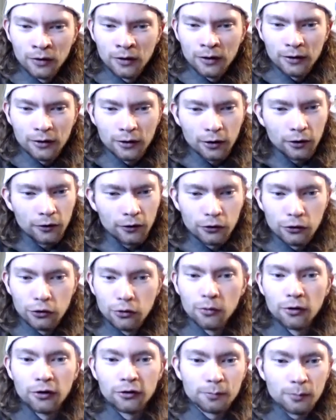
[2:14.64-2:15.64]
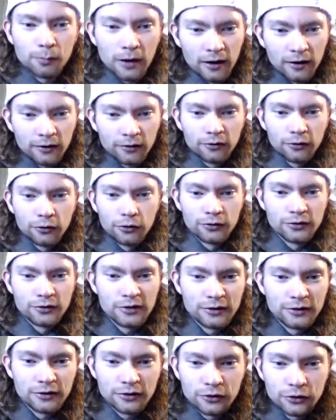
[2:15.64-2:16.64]
the numerous past 2
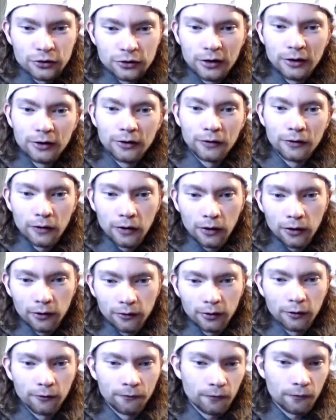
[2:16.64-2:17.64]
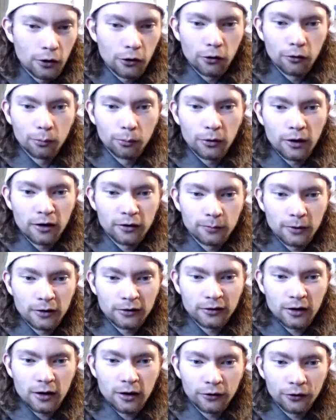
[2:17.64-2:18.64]
seasons in the Federal
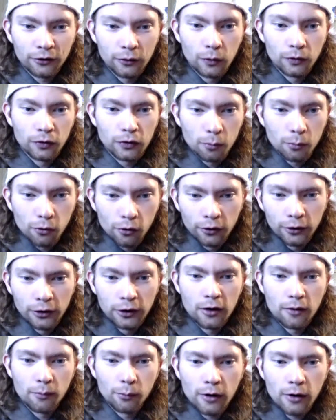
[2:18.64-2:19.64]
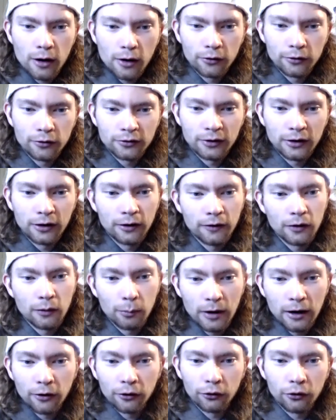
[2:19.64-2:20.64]
Prospects Hockey League with the Port Huron Prowlers and the
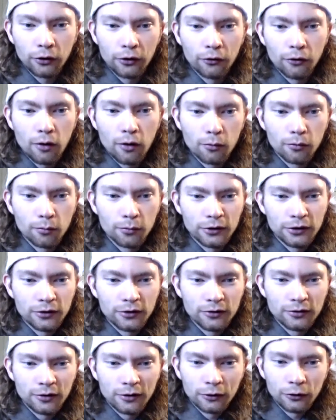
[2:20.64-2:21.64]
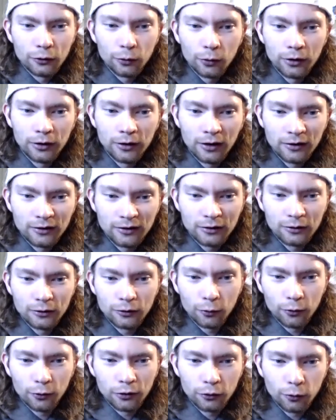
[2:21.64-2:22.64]
Battle Creek Rumblebees in 2019,
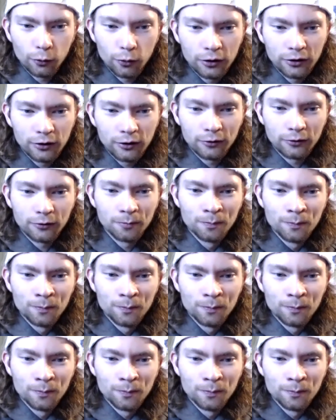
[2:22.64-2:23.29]
2020, and